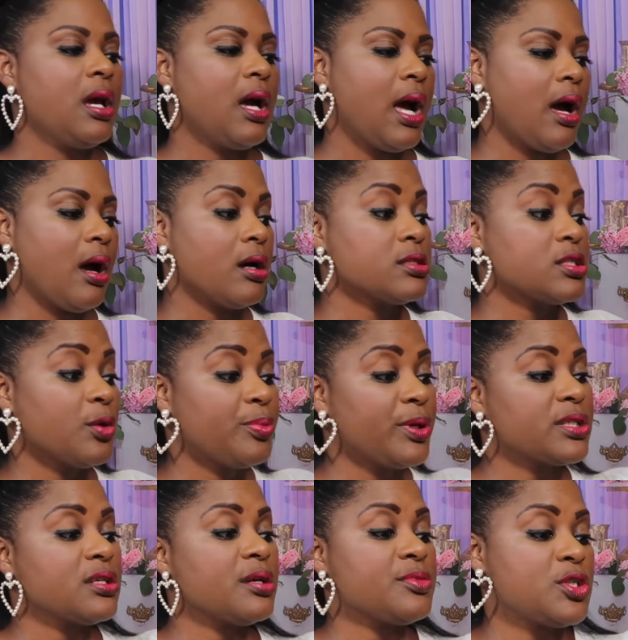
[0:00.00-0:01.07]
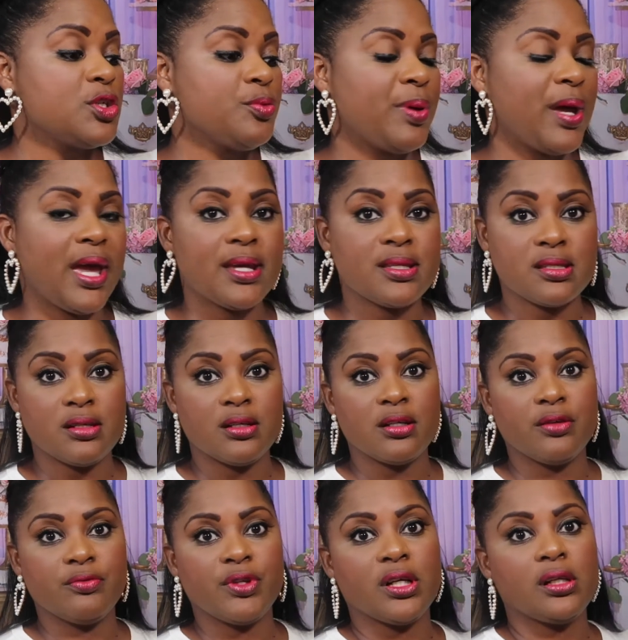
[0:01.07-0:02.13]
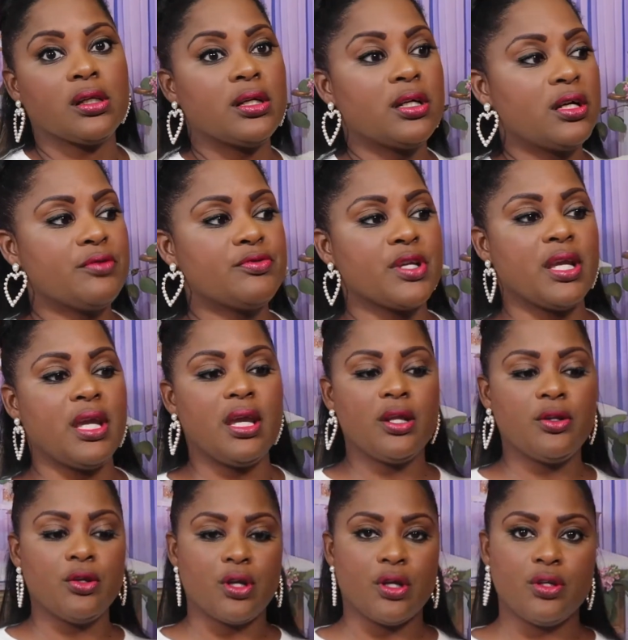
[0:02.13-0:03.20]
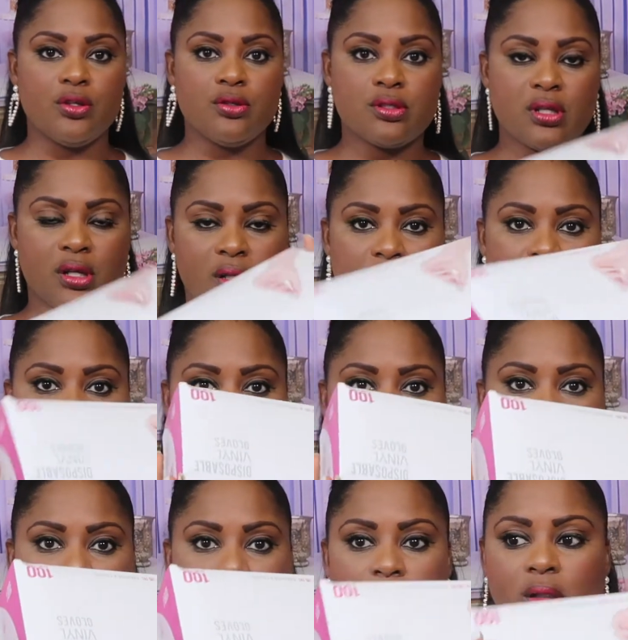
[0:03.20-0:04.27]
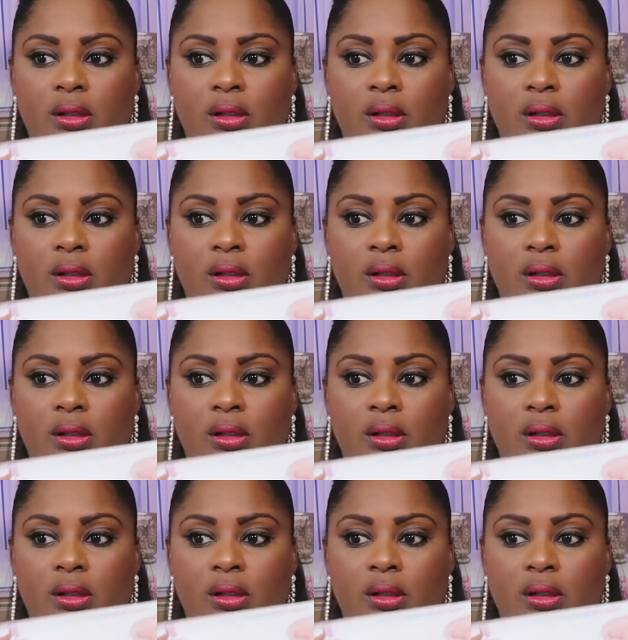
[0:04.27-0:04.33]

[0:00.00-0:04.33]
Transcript: I also picked up 2 packs of the gloves. Again, you can use the gloves for a